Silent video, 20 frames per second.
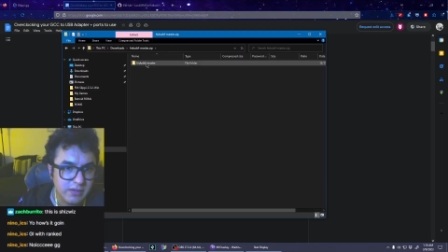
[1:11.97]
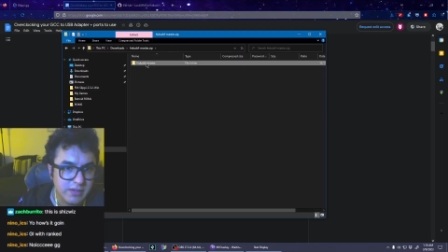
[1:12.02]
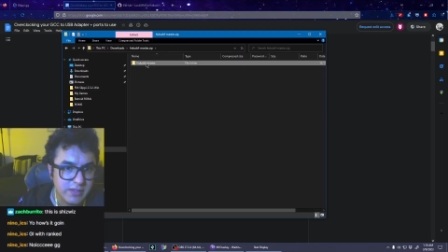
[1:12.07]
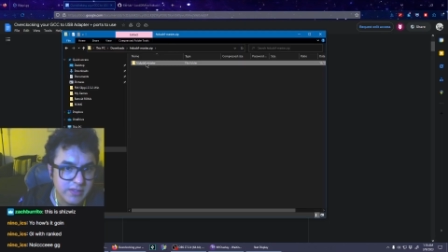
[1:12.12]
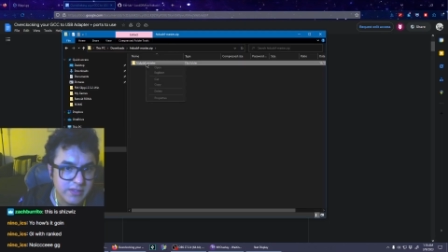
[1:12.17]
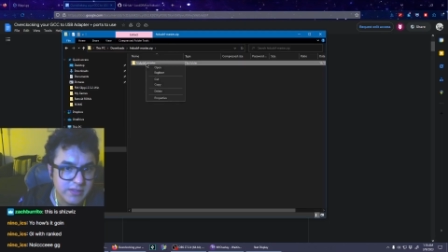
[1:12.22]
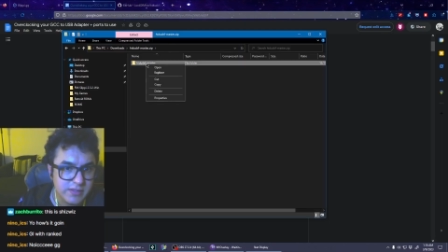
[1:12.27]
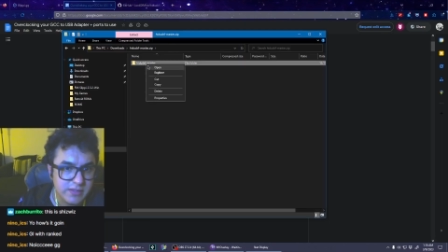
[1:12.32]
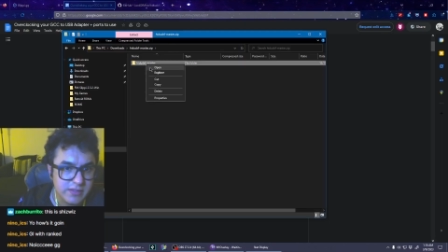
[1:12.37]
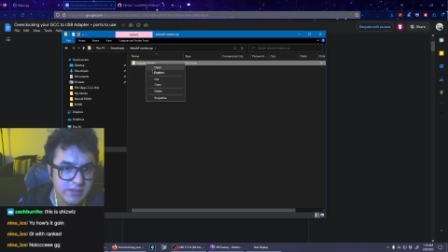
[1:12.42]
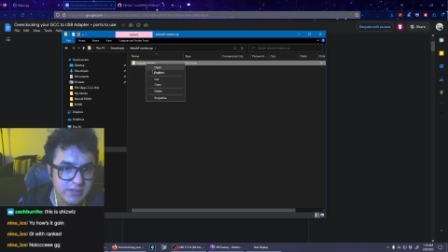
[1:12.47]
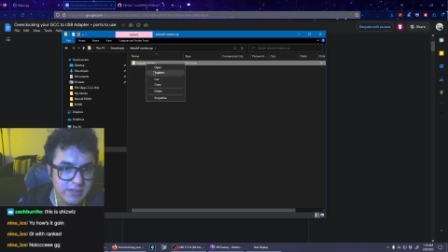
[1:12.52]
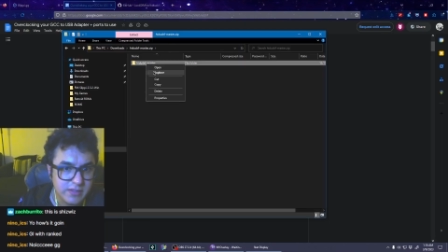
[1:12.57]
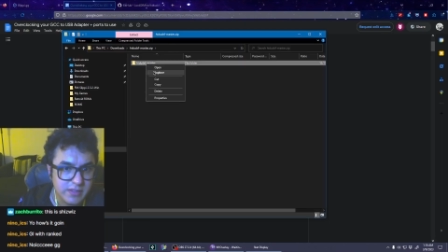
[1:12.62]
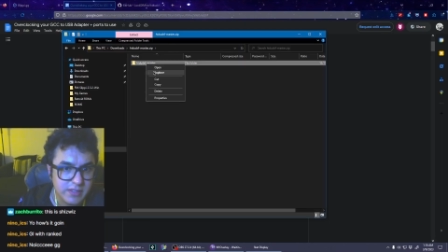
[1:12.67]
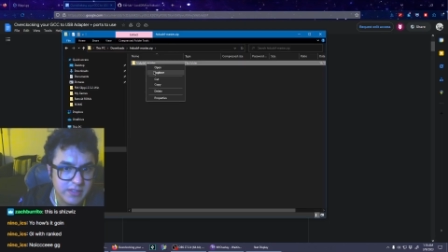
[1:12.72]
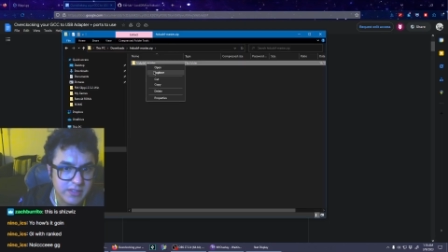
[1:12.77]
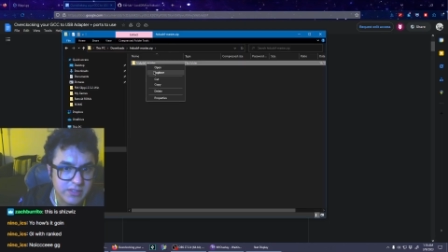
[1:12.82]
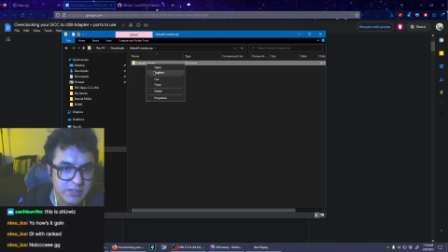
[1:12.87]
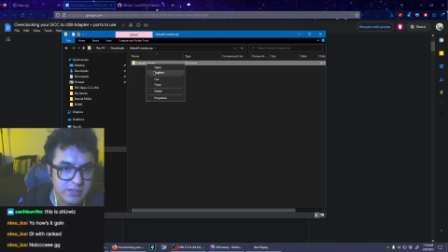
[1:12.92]
it is,
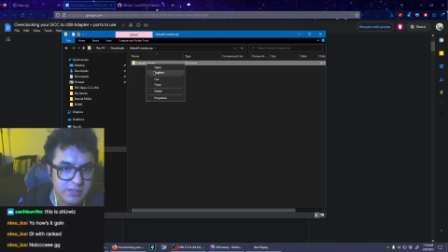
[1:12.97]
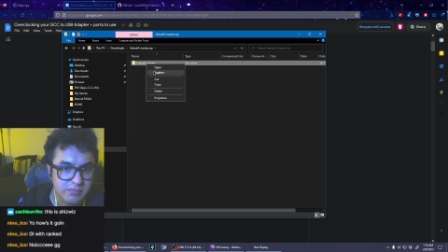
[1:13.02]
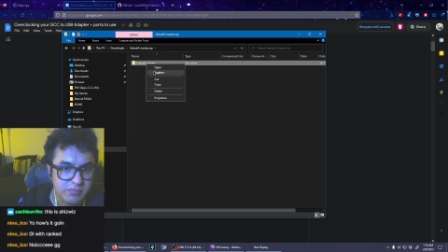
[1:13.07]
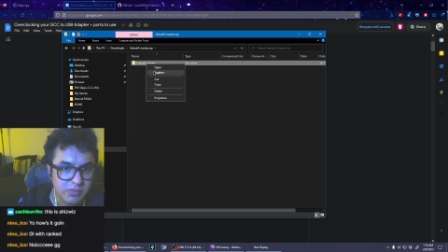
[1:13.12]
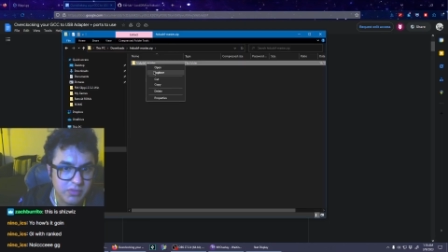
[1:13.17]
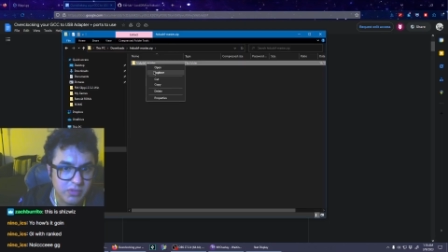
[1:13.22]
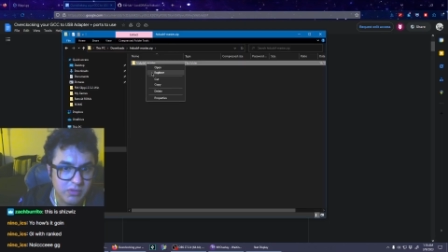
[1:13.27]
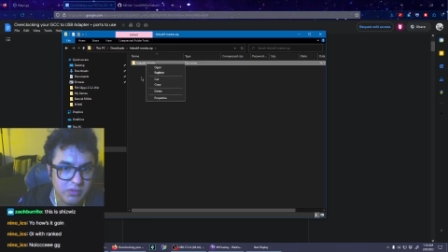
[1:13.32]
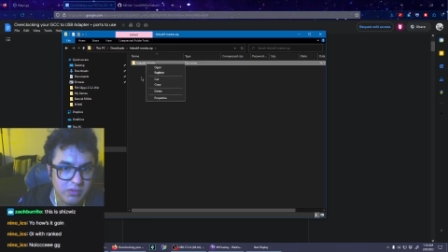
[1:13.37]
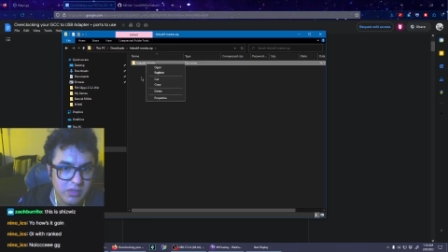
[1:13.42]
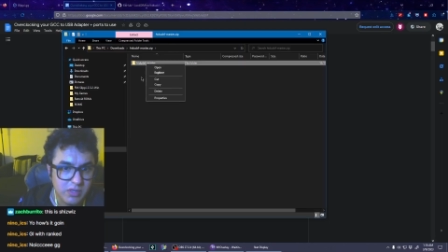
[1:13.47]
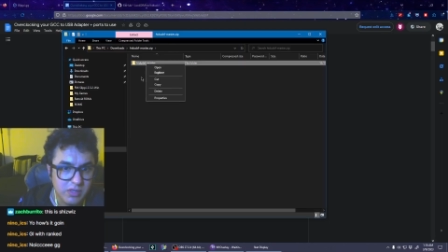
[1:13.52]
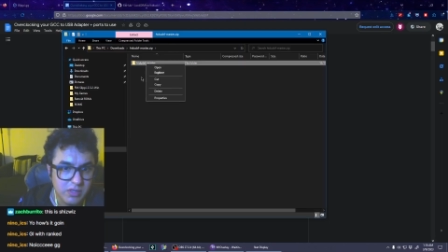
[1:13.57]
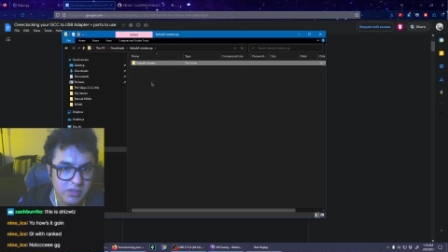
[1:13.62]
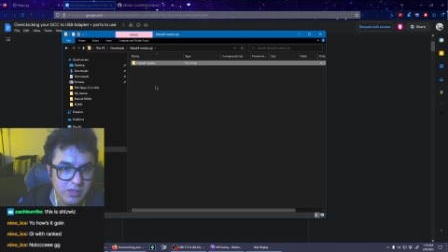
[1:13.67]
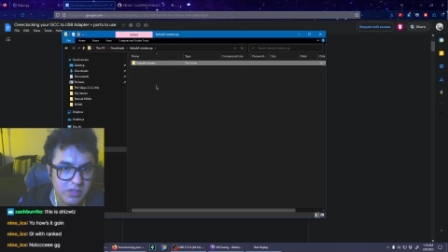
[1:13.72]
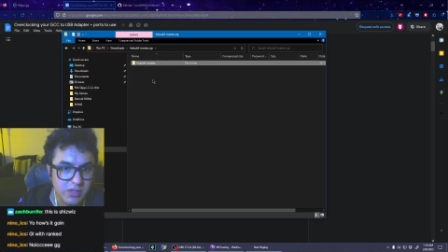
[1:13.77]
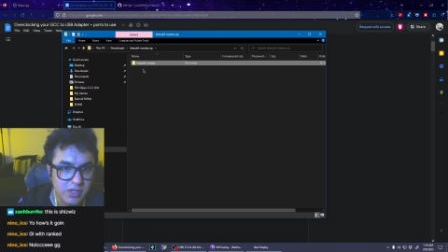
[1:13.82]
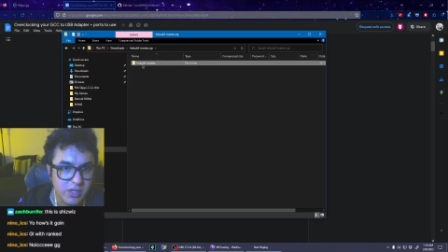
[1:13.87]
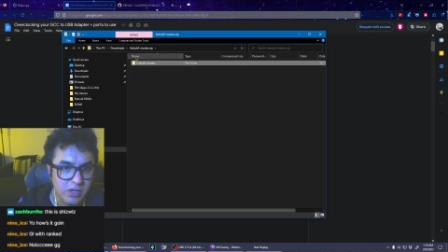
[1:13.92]
explore?
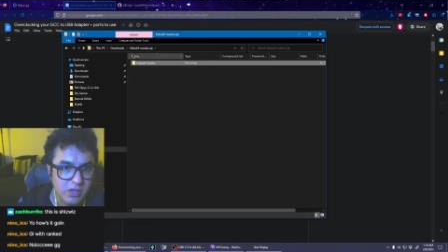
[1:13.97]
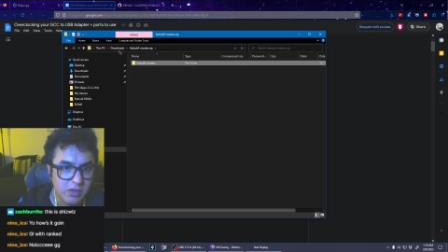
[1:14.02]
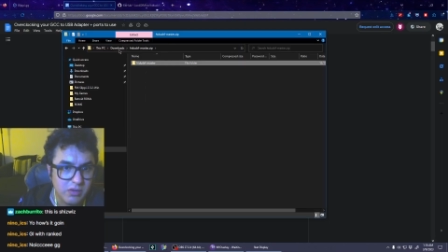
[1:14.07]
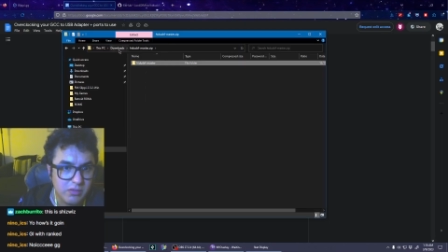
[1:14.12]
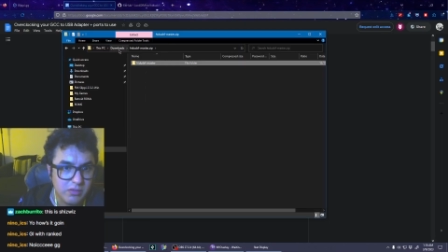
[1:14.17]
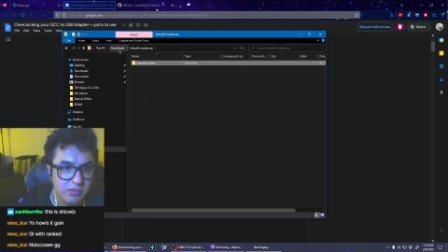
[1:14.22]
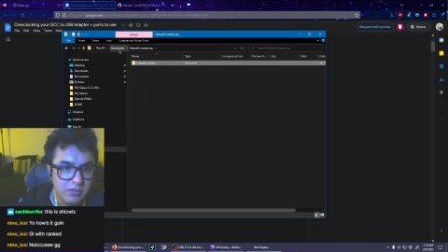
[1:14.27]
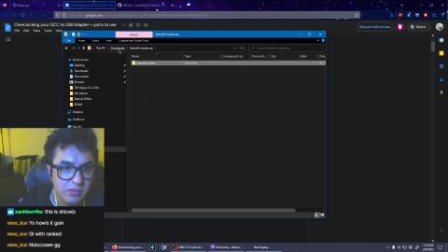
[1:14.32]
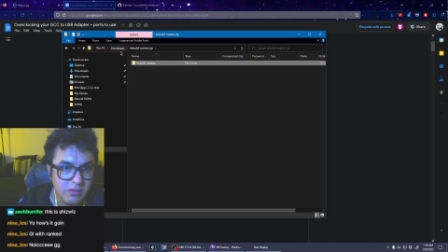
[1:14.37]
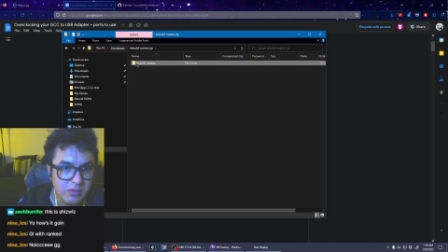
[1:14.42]
No.